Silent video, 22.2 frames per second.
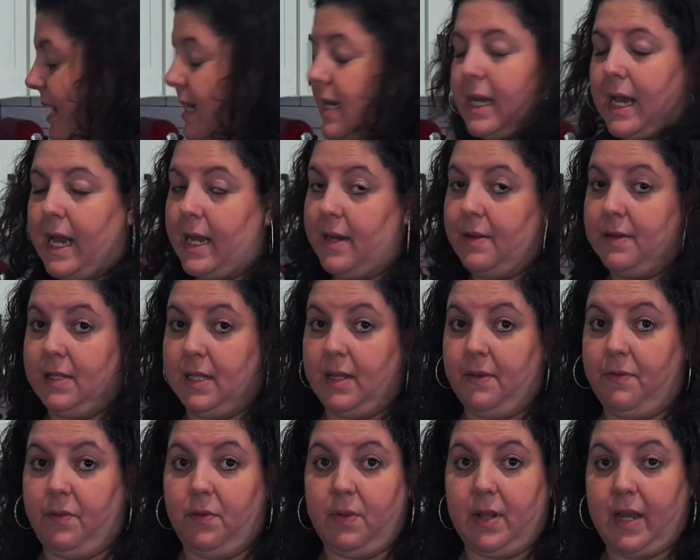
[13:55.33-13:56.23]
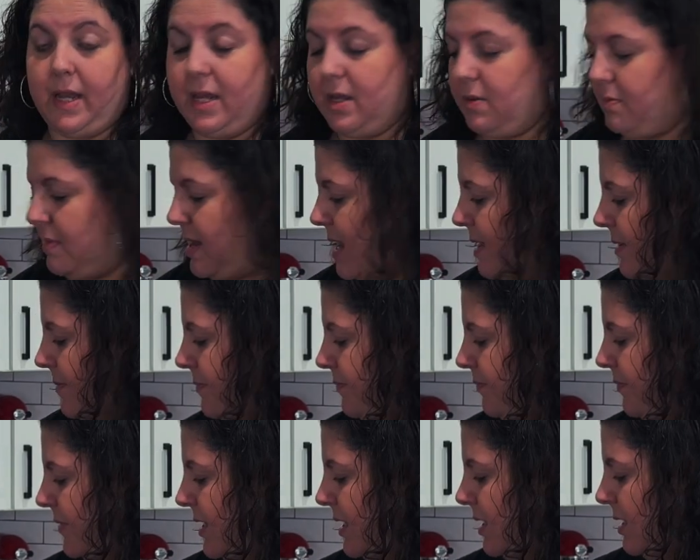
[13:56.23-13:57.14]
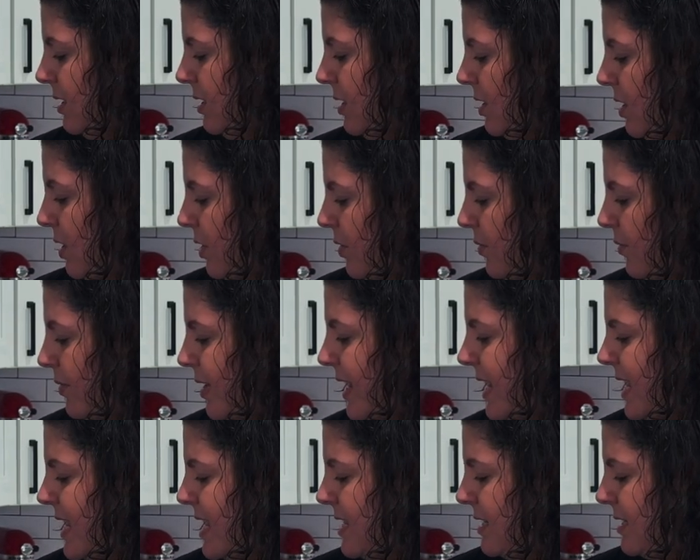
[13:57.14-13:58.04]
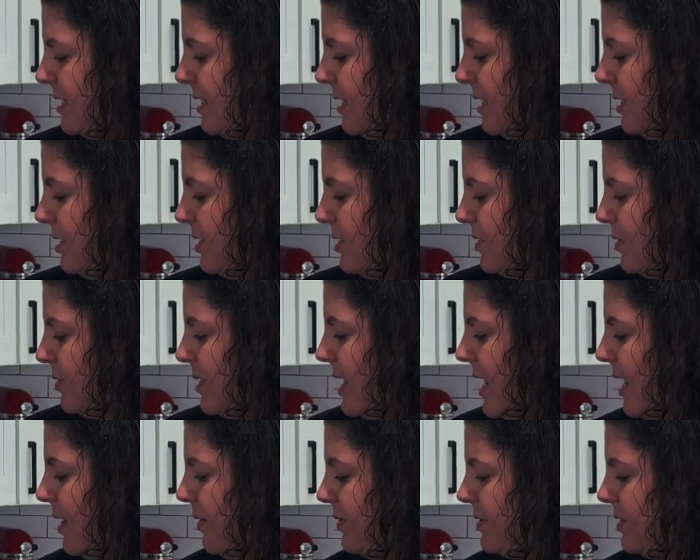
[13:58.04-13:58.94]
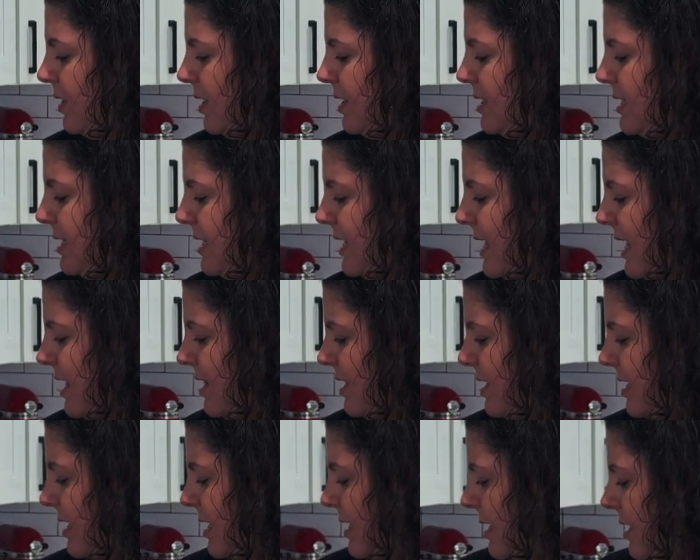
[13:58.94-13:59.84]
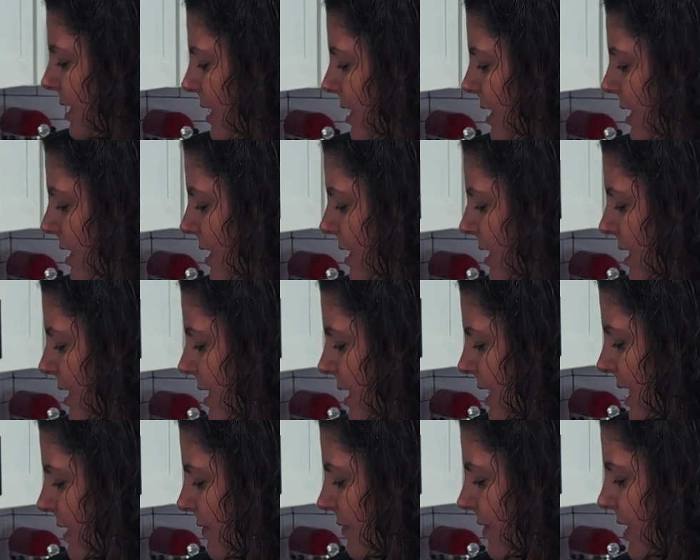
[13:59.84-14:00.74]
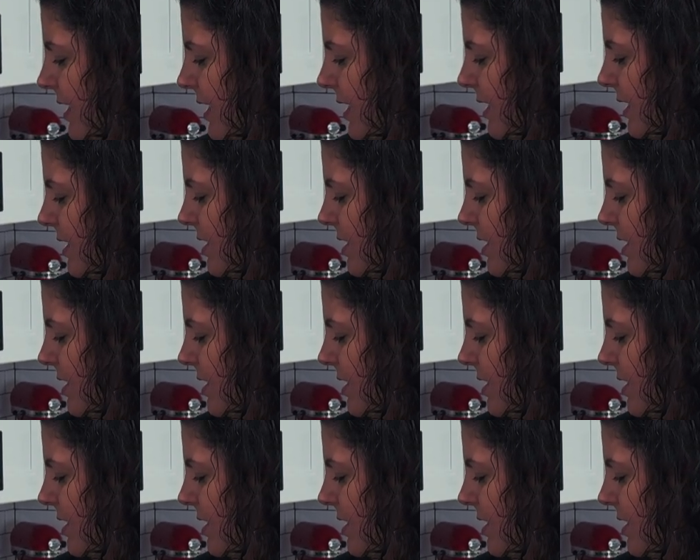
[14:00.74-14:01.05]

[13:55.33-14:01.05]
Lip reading: kind of seafood that you make. All right, so now it's all together. Give it a good